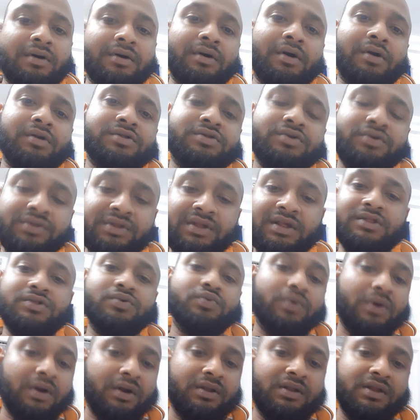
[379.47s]
also this
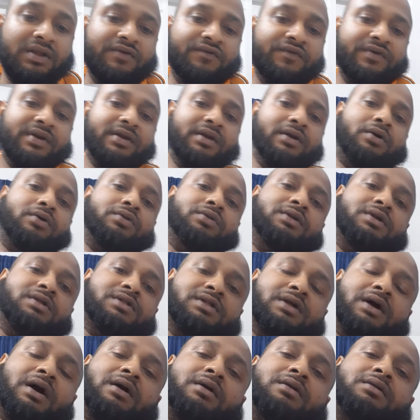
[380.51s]
world, living on this
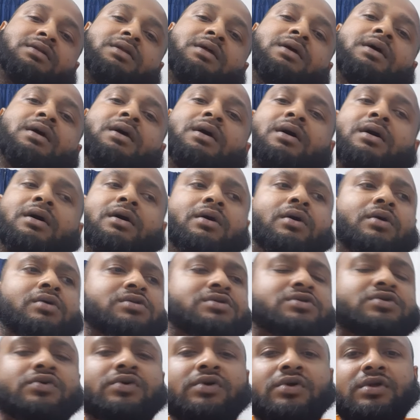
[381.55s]
earth.
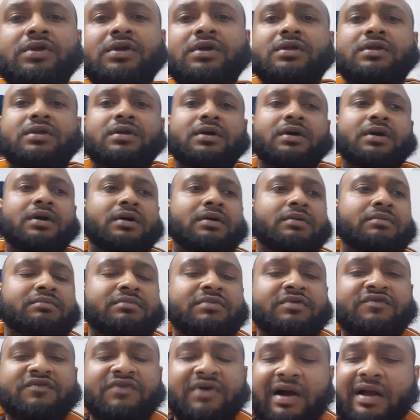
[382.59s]
Also, you need
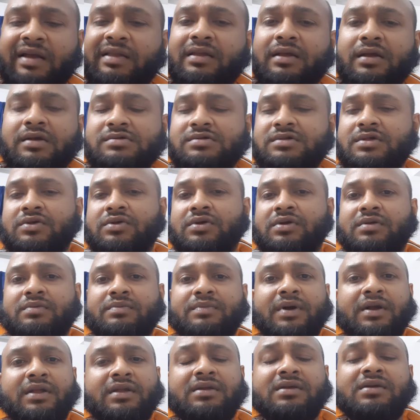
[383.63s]
finance, you need
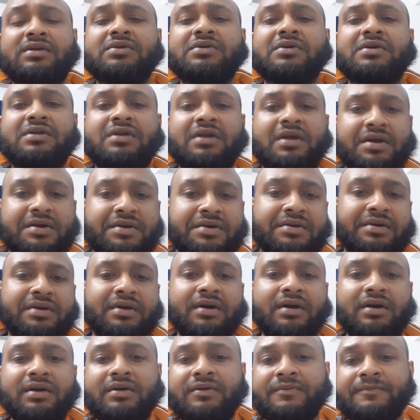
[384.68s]
money, you need
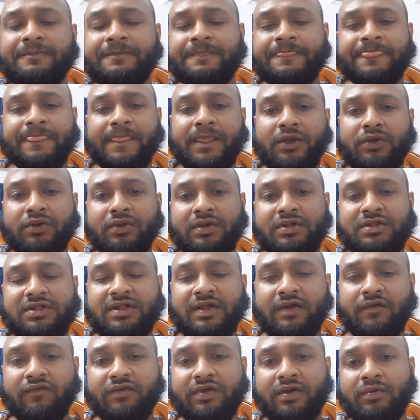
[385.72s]
career, you need
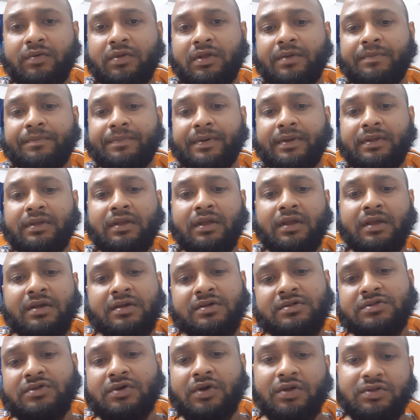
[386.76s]
self-development.
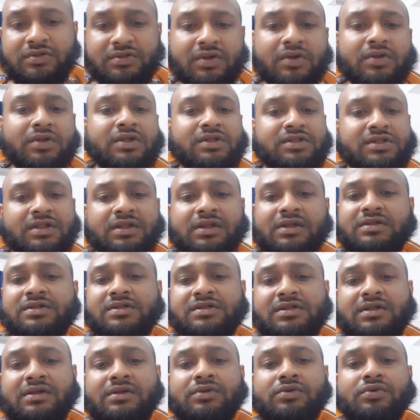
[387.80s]
So also listen
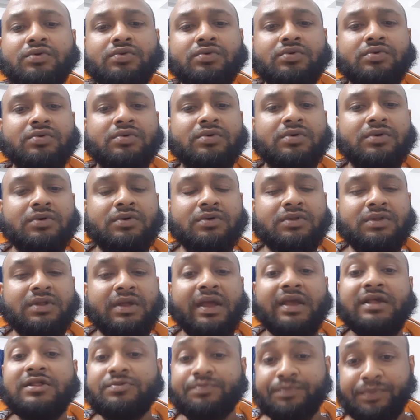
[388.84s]
to the
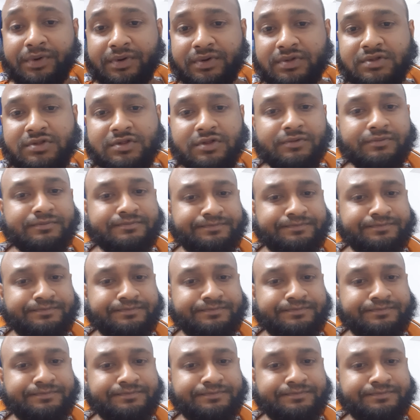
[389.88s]
experts.